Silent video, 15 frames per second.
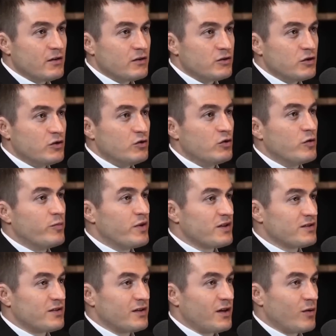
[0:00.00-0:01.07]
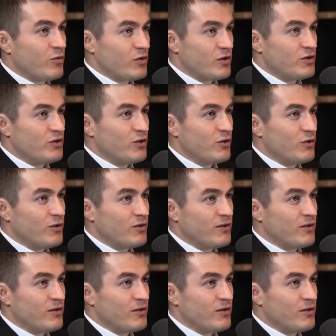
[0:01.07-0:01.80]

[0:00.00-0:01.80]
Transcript: to do the best thing I want to do.